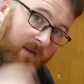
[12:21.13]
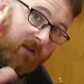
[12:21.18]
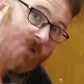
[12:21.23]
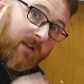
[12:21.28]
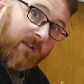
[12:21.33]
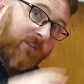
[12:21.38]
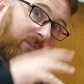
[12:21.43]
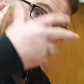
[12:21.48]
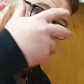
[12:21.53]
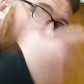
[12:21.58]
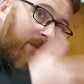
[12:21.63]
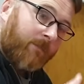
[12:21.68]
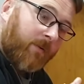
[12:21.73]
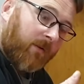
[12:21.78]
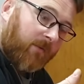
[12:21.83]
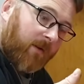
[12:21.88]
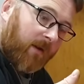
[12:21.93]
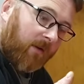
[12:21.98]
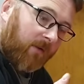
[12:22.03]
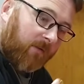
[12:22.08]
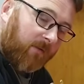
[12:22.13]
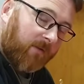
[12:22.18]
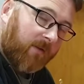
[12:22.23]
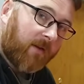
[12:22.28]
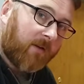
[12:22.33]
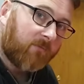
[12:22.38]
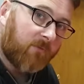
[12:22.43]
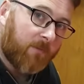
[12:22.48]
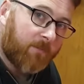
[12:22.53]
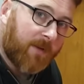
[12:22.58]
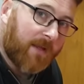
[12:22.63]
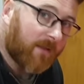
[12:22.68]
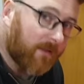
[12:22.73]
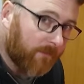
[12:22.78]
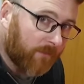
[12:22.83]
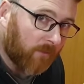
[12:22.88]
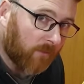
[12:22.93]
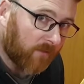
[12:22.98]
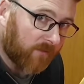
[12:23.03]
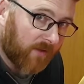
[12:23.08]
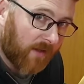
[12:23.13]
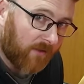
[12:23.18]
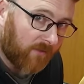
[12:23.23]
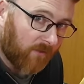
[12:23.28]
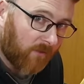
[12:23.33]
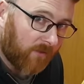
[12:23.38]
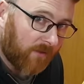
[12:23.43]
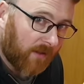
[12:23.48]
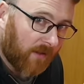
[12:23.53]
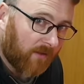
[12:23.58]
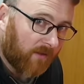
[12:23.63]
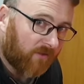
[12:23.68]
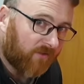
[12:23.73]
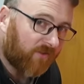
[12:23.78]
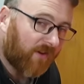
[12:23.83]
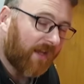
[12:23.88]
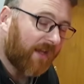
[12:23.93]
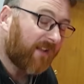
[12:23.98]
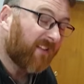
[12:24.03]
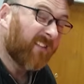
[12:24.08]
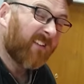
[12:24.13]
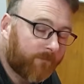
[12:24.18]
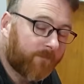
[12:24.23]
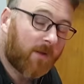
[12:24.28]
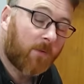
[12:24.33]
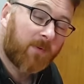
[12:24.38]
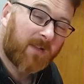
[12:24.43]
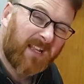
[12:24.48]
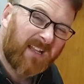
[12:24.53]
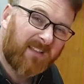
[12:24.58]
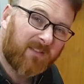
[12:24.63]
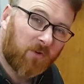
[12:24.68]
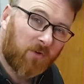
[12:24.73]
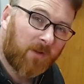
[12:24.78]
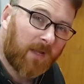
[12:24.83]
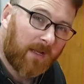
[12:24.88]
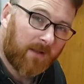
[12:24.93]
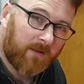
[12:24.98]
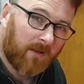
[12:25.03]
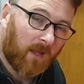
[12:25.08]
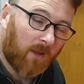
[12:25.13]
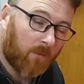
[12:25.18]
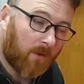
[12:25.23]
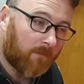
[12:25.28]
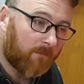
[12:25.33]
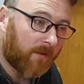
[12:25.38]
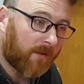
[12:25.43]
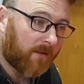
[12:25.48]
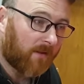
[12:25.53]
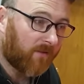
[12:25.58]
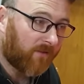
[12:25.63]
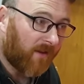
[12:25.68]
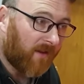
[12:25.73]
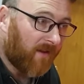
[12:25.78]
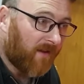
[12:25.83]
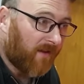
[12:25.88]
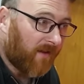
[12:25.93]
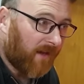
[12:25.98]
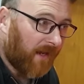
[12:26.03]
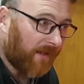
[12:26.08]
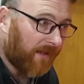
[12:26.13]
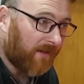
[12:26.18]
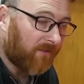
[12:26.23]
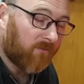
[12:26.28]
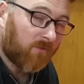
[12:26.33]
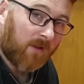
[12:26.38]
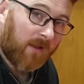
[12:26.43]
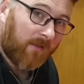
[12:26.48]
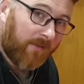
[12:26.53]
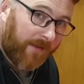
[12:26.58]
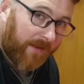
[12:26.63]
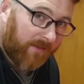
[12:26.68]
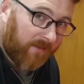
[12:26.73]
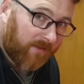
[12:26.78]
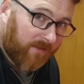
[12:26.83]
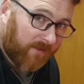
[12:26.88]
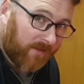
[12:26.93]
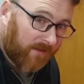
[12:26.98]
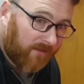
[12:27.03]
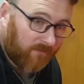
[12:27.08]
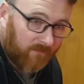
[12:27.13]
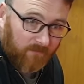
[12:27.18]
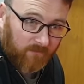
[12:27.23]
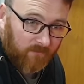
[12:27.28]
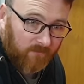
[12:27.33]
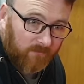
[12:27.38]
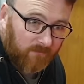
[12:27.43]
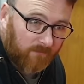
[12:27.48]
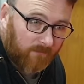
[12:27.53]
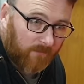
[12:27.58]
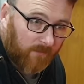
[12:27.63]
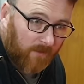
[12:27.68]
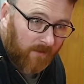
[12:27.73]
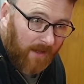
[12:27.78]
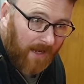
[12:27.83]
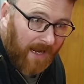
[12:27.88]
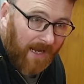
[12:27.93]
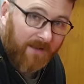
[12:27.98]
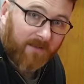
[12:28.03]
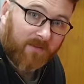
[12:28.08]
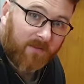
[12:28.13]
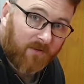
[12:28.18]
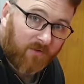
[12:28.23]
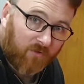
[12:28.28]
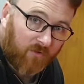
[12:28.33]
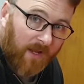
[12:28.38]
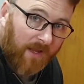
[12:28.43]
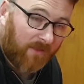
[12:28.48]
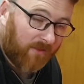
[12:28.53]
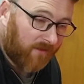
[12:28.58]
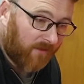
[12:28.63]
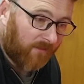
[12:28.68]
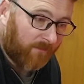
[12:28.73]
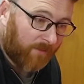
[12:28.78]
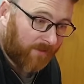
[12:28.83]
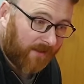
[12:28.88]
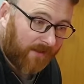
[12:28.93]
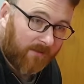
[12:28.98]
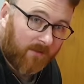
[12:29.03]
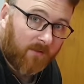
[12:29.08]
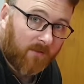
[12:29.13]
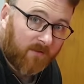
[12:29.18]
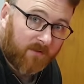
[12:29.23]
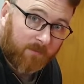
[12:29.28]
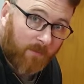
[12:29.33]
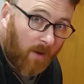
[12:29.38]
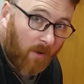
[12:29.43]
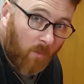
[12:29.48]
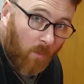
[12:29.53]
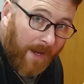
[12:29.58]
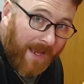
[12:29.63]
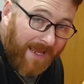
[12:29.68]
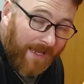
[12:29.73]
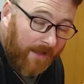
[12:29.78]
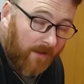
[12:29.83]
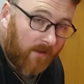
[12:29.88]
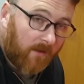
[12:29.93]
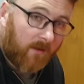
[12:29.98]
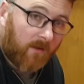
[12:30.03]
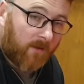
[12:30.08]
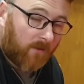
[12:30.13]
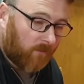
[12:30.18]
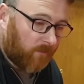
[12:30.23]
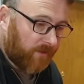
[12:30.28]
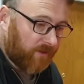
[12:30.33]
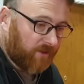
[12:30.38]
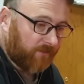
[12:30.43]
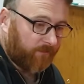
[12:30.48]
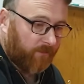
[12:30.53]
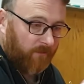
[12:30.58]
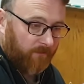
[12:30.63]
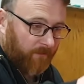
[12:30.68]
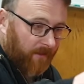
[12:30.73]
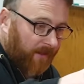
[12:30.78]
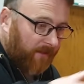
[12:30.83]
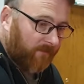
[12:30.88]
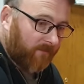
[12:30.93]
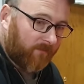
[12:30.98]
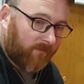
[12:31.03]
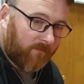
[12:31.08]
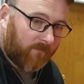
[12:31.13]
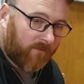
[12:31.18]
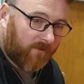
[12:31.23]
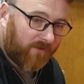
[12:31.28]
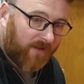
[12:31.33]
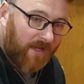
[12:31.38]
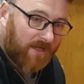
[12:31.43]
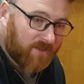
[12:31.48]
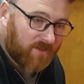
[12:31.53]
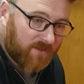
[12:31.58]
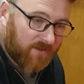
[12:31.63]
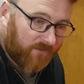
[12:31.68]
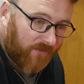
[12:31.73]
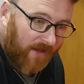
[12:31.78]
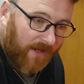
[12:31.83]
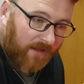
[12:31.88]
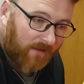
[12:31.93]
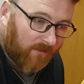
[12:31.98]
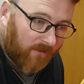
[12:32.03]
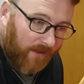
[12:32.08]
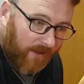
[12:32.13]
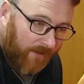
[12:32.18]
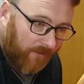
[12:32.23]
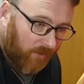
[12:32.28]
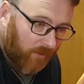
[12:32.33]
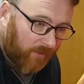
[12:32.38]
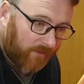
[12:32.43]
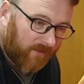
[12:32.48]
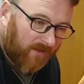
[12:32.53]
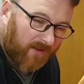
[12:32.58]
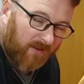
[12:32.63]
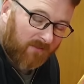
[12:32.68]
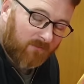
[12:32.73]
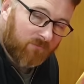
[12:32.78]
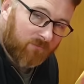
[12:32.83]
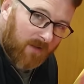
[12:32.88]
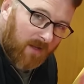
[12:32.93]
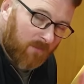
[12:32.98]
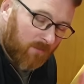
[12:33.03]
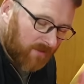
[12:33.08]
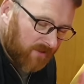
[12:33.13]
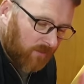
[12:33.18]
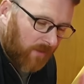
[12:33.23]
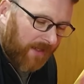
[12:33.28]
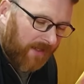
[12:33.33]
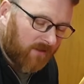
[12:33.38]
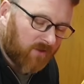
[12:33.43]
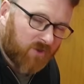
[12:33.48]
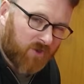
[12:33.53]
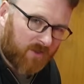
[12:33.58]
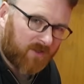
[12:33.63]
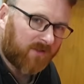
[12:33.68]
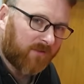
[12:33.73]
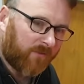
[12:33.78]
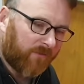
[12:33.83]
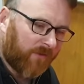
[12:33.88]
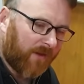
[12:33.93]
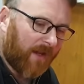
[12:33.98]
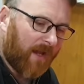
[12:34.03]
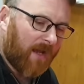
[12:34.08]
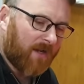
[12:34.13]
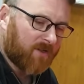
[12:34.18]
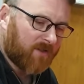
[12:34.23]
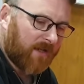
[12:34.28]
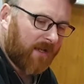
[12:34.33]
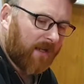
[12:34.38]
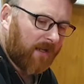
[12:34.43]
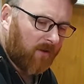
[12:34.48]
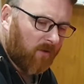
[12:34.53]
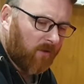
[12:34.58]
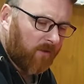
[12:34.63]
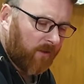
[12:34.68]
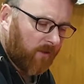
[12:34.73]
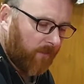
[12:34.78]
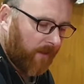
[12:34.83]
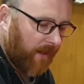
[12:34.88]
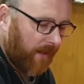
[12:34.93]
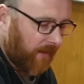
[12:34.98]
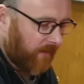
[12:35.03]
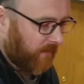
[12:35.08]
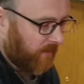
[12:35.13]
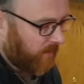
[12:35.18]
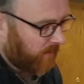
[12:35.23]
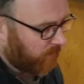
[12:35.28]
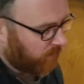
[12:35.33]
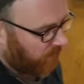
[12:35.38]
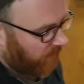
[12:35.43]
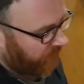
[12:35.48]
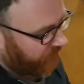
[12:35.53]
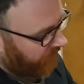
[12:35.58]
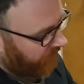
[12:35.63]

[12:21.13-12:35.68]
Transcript: is flip it round and repeat the process on the other side. Now we didn't do that in the other one because I didn't really lengthen it and add the strength in a particularly smart way. We just put big sections of angle iron on, and it was quite intrusive. It actually kind of got in the way. What I've